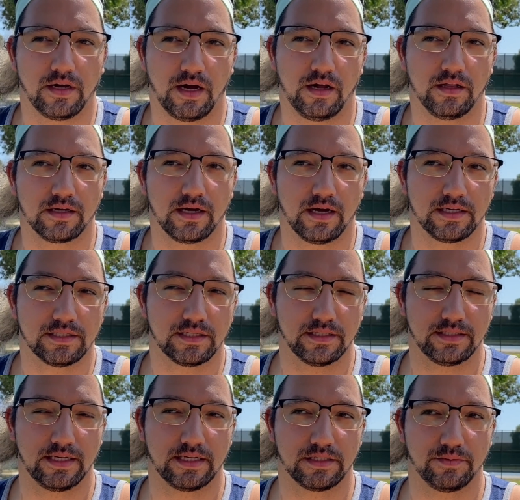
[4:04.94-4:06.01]
the Holocaust,
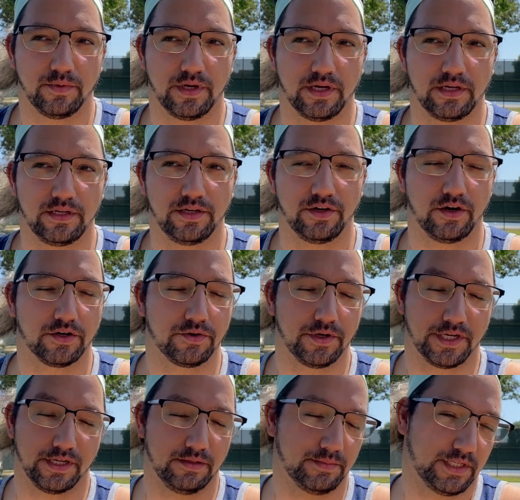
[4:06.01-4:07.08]
because that's what you know our
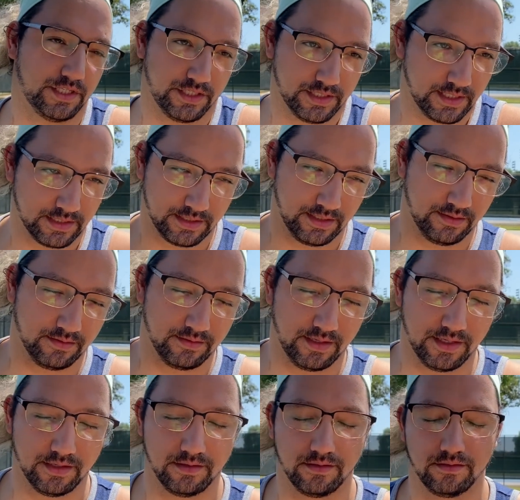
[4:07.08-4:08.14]
curriculum teaches us in,
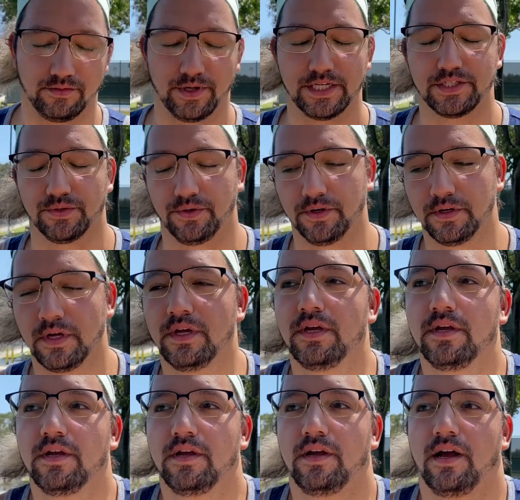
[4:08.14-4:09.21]
in grade school.
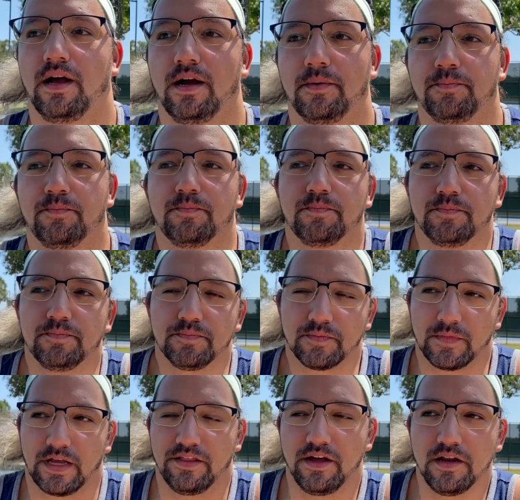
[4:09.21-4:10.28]
Um,
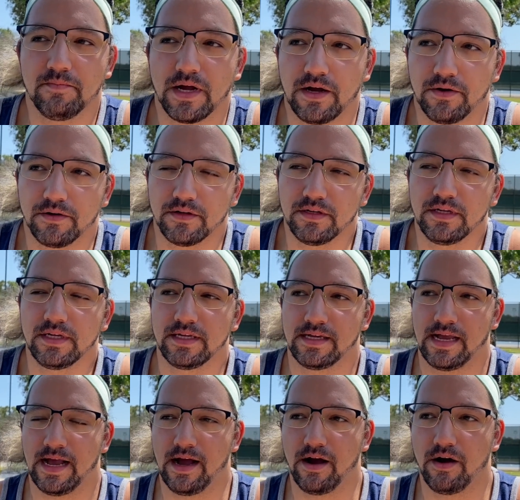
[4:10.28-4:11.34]
I thought about
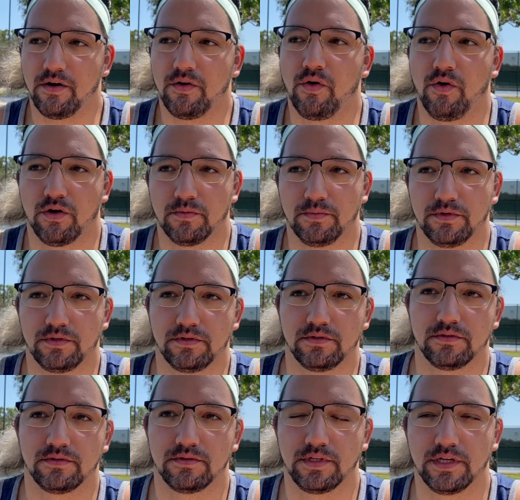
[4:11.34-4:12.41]
how
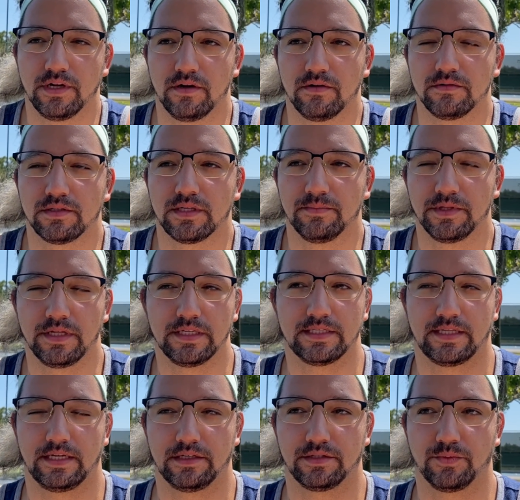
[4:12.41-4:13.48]
horrible you know some of these
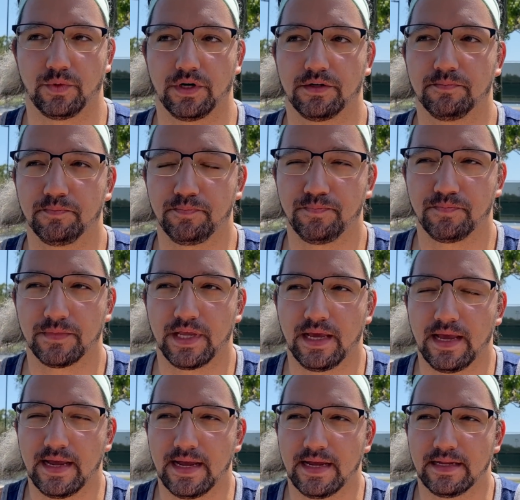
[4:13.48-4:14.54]
things were,
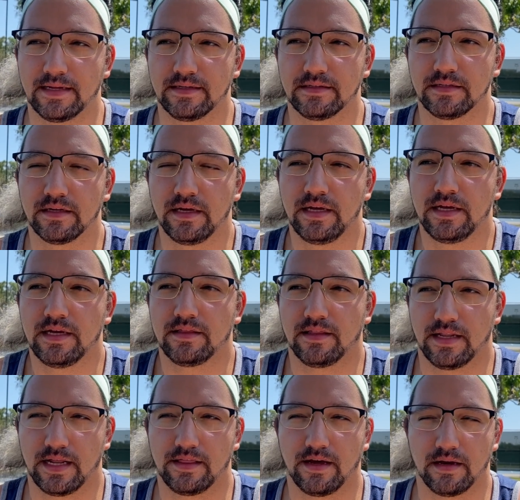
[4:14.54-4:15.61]
and
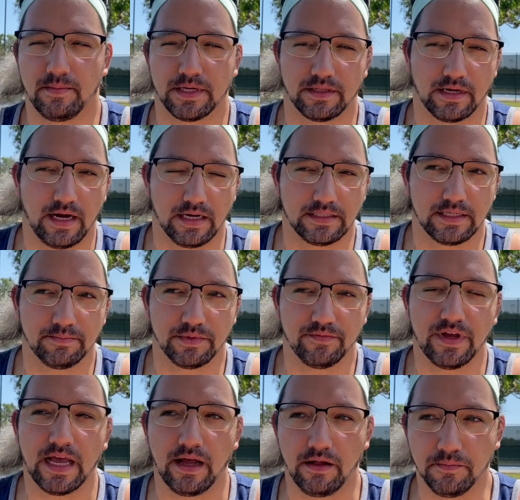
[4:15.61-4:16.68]
then I thought about the concept of
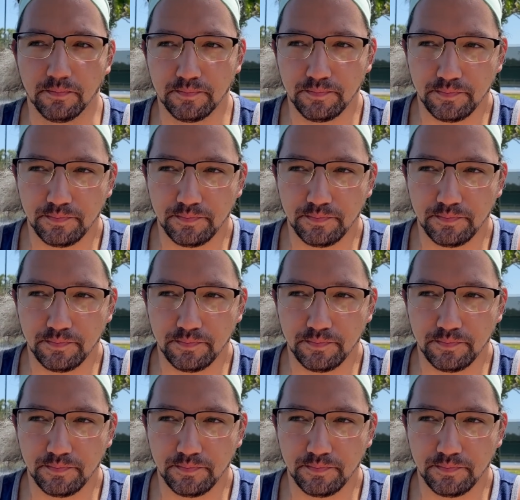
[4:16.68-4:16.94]
hell,